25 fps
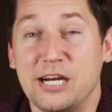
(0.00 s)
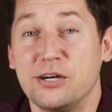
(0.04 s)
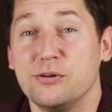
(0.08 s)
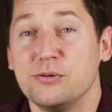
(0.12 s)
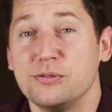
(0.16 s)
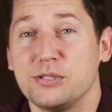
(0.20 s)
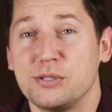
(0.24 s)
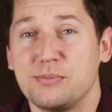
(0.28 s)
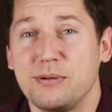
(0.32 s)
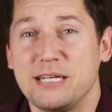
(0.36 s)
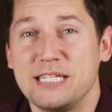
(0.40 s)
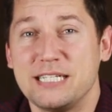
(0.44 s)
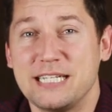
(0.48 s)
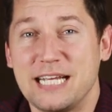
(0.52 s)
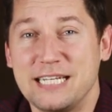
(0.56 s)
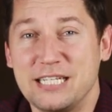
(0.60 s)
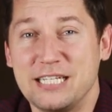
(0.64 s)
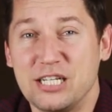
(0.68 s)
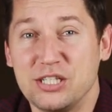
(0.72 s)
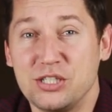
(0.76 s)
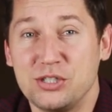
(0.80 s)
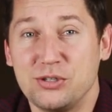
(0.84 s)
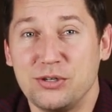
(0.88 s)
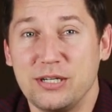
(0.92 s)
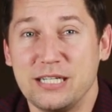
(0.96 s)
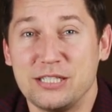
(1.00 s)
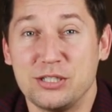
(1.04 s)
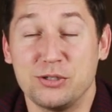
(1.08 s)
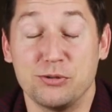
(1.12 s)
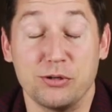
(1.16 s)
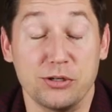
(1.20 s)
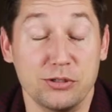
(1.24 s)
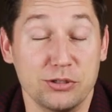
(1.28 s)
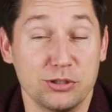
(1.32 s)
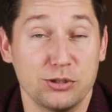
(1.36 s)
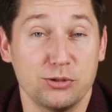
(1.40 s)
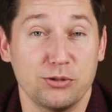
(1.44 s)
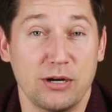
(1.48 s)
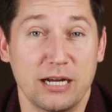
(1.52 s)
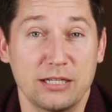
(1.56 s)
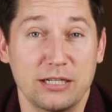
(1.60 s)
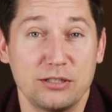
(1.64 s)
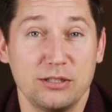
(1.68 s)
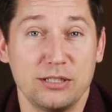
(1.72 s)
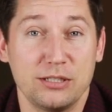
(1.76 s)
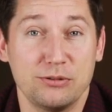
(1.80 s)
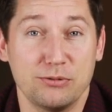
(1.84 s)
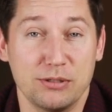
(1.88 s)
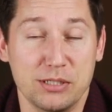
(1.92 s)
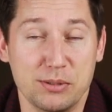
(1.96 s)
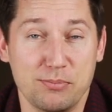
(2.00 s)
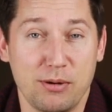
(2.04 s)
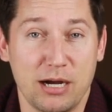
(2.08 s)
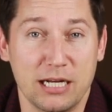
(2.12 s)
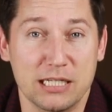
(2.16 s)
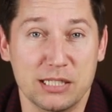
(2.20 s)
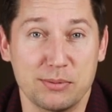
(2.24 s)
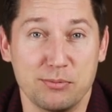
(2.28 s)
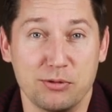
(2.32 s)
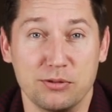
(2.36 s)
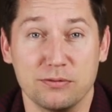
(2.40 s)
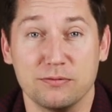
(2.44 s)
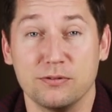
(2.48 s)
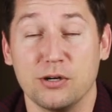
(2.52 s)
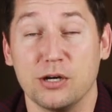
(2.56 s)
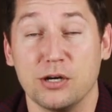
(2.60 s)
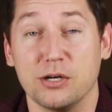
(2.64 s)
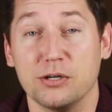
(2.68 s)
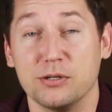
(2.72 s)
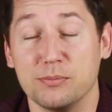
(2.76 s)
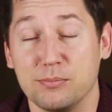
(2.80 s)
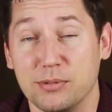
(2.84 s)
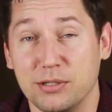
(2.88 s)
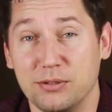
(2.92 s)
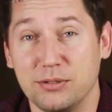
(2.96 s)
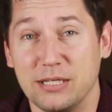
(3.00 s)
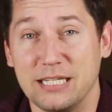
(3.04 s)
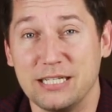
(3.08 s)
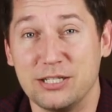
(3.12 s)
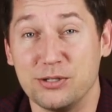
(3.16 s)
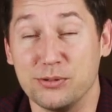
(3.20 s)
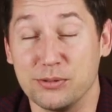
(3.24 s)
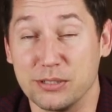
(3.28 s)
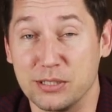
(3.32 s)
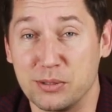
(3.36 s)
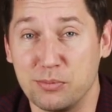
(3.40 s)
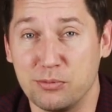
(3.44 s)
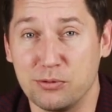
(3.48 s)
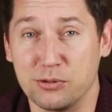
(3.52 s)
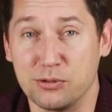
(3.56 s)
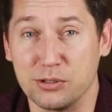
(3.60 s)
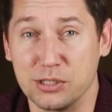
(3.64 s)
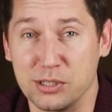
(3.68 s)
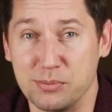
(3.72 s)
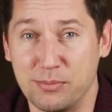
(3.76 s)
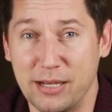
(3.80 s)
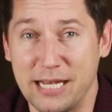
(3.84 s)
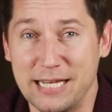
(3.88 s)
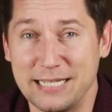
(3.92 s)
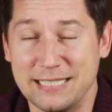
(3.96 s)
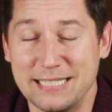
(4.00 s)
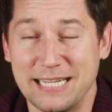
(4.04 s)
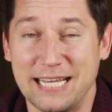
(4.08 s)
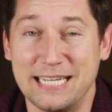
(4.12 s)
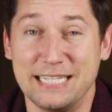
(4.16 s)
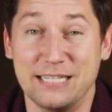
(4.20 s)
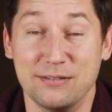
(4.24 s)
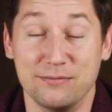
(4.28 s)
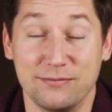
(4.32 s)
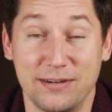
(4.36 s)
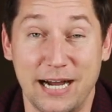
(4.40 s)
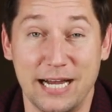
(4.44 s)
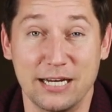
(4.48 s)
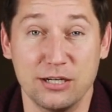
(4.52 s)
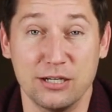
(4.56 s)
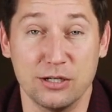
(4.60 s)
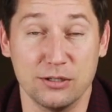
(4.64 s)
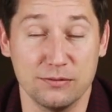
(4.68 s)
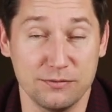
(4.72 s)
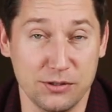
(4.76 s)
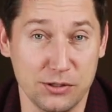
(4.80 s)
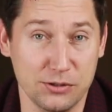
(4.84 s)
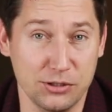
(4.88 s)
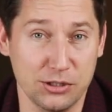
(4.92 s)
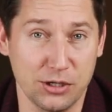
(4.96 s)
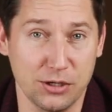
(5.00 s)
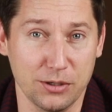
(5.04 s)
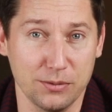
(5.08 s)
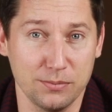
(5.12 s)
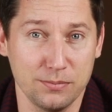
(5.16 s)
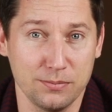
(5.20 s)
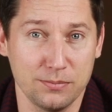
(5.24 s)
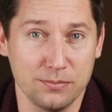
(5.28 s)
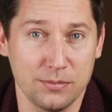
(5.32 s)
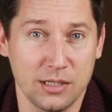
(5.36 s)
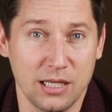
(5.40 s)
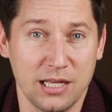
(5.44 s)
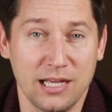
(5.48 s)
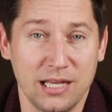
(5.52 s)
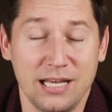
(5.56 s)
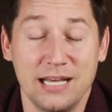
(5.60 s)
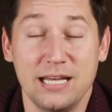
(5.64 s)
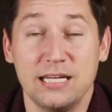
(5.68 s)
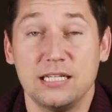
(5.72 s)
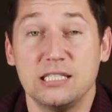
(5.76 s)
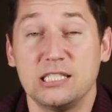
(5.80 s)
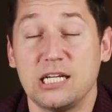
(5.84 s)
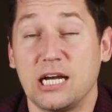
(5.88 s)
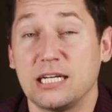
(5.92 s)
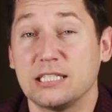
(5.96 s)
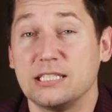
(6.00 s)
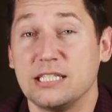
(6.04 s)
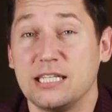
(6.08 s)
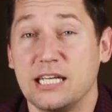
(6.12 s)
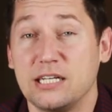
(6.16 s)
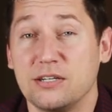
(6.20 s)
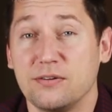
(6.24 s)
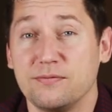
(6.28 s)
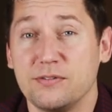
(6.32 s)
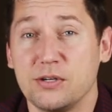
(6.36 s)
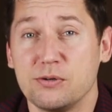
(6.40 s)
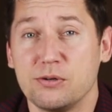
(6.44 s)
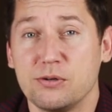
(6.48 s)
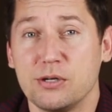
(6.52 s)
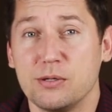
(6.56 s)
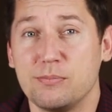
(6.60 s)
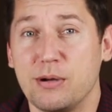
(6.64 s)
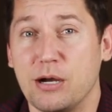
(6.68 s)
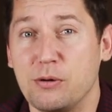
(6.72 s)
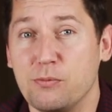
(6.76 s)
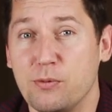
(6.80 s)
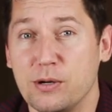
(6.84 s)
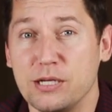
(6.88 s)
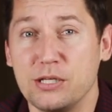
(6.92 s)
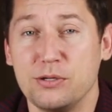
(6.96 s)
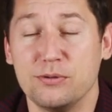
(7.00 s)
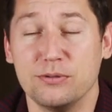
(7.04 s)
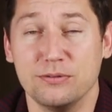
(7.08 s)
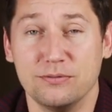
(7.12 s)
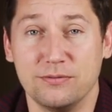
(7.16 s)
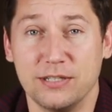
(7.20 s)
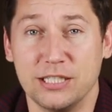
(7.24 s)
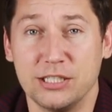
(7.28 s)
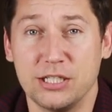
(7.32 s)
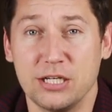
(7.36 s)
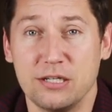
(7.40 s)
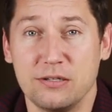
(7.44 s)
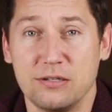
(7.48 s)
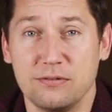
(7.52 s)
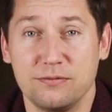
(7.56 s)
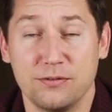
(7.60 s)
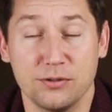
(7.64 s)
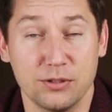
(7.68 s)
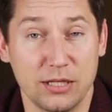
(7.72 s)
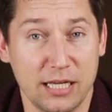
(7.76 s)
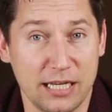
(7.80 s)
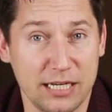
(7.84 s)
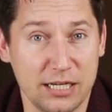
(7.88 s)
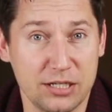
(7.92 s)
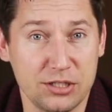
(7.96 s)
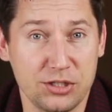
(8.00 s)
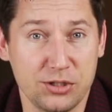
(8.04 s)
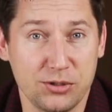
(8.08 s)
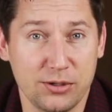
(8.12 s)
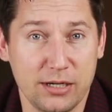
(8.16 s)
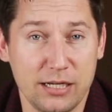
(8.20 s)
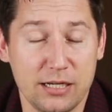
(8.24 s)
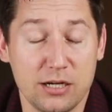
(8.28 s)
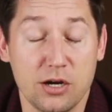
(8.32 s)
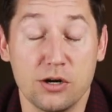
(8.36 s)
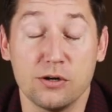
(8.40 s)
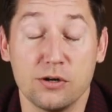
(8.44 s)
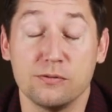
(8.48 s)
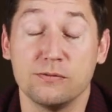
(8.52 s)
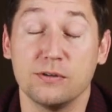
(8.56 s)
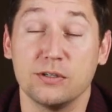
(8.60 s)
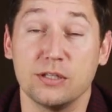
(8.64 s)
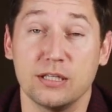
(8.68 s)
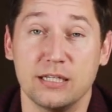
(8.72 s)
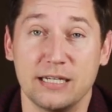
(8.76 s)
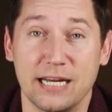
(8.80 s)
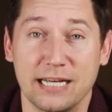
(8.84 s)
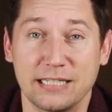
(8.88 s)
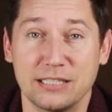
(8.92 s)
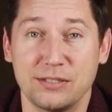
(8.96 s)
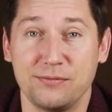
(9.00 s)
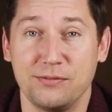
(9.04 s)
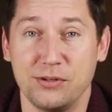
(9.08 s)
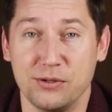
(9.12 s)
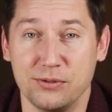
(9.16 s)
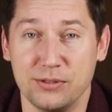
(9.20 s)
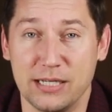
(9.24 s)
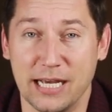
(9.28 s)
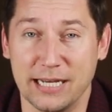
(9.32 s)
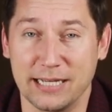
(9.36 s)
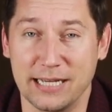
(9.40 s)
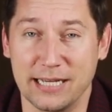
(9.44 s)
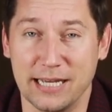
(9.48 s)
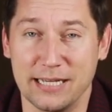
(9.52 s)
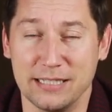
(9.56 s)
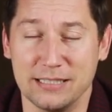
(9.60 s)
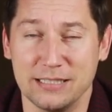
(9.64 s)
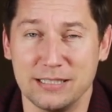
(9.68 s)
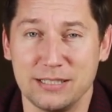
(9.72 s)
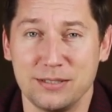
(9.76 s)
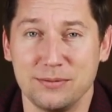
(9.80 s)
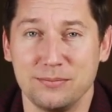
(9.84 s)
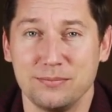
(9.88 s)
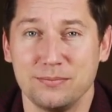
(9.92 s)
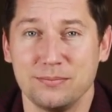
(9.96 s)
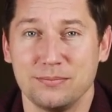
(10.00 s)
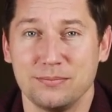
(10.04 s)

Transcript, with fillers: aerospace industry is re- directly responsible for our ability to explore space and define our future. Talk to the interviewer about what you envision for the industry over the next few decades.